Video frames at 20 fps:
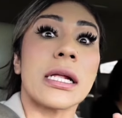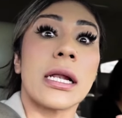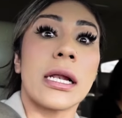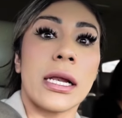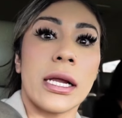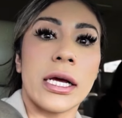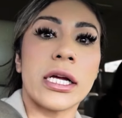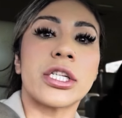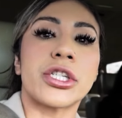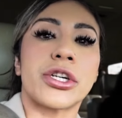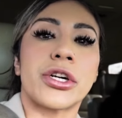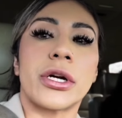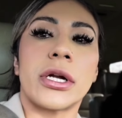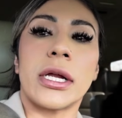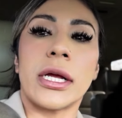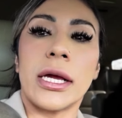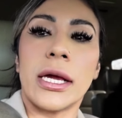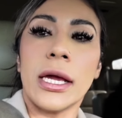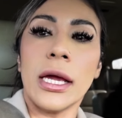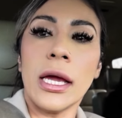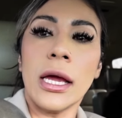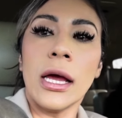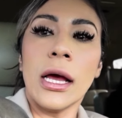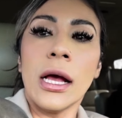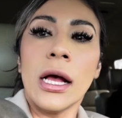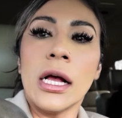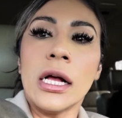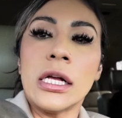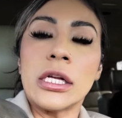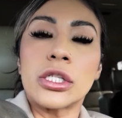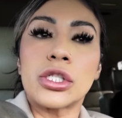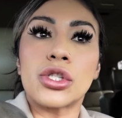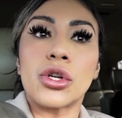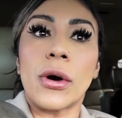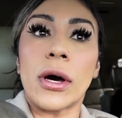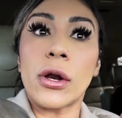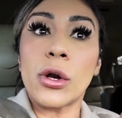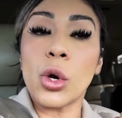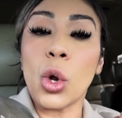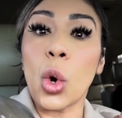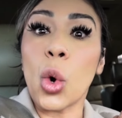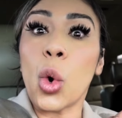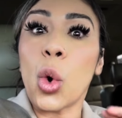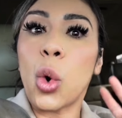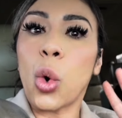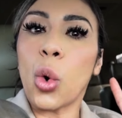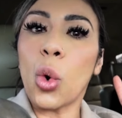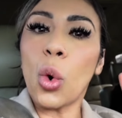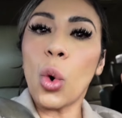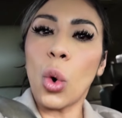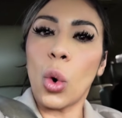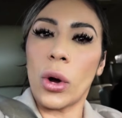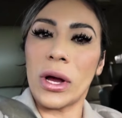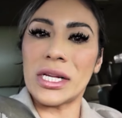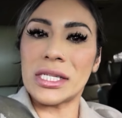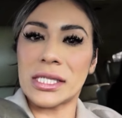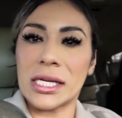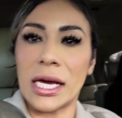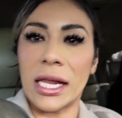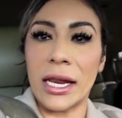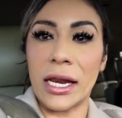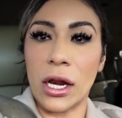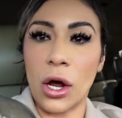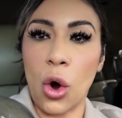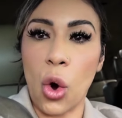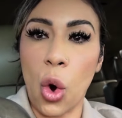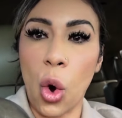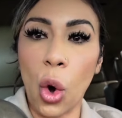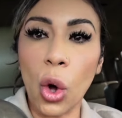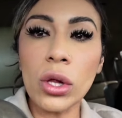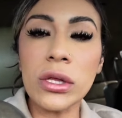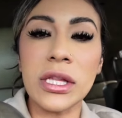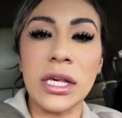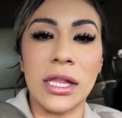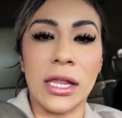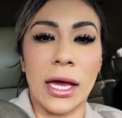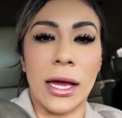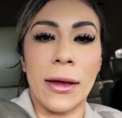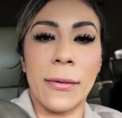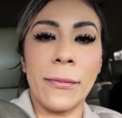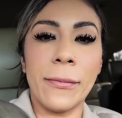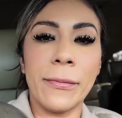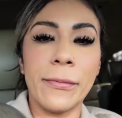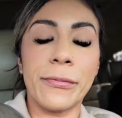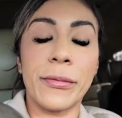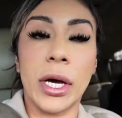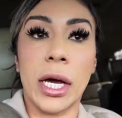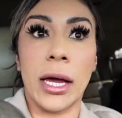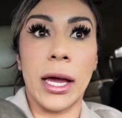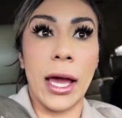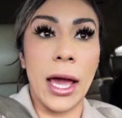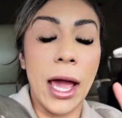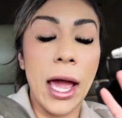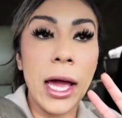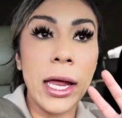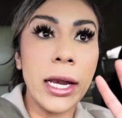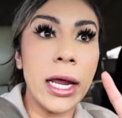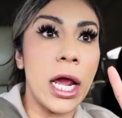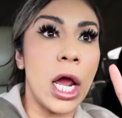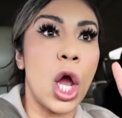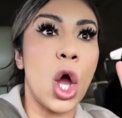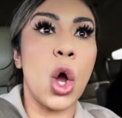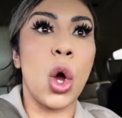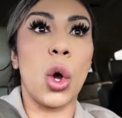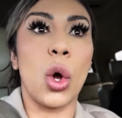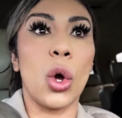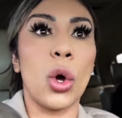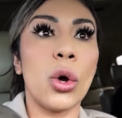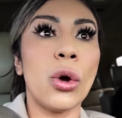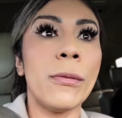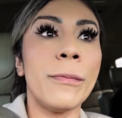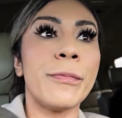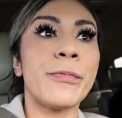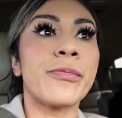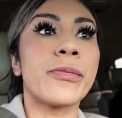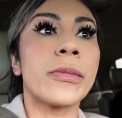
Literally. So I don't know who is getting a hold of them. But anywho...